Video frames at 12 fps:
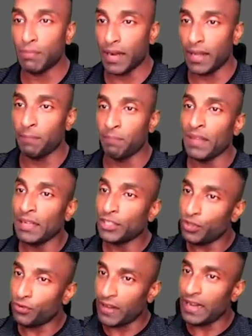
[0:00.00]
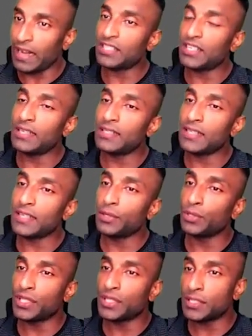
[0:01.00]
money so financial
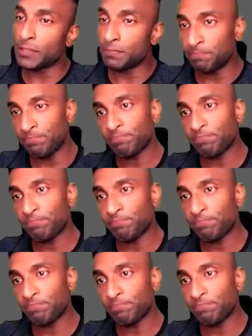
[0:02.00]
institutions